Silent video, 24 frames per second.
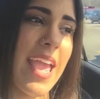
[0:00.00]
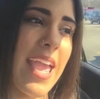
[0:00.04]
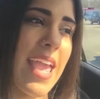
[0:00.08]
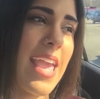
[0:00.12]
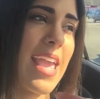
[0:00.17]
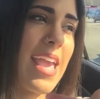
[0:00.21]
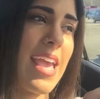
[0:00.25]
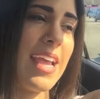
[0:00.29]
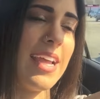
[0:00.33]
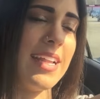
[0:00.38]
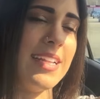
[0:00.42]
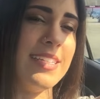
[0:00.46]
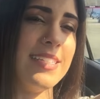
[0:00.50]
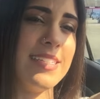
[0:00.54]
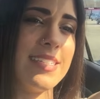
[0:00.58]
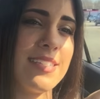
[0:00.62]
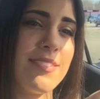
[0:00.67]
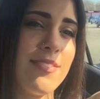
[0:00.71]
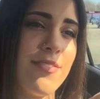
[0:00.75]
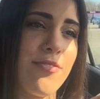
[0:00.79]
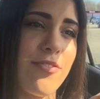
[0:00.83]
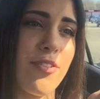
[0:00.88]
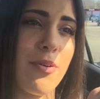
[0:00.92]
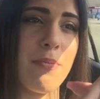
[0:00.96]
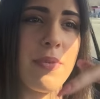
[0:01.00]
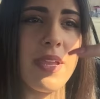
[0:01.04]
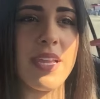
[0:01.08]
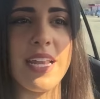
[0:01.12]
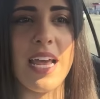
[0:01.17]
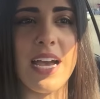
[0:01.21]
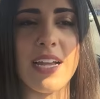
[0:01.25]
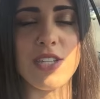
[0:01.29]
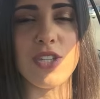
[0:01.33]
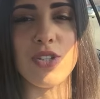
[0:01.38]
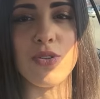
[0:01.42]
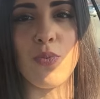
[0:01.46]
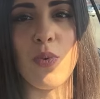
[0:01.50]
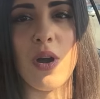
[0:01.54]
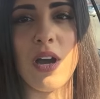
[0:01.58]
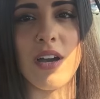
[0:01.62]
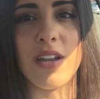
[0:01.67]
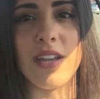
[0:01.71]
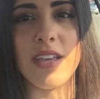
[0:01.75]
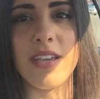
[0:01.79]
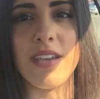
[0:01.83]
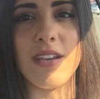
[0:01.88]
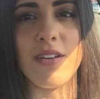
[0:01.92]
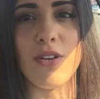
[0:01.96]
and for me not to
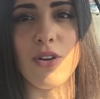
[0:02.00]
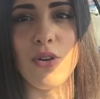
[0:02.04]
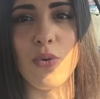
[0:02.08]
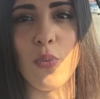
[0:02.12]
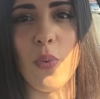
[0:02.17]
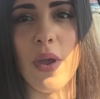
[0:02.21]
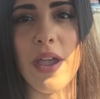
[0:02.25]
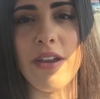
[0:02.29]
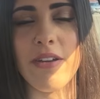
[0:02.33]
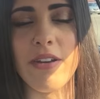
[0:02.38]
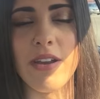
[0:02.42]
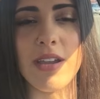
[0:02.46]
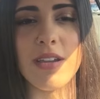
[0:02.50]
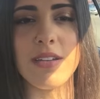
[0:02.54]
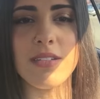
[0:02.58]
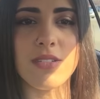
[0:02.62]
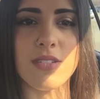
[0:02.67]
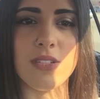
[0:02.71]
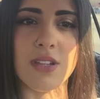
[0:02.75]
want it or wear it.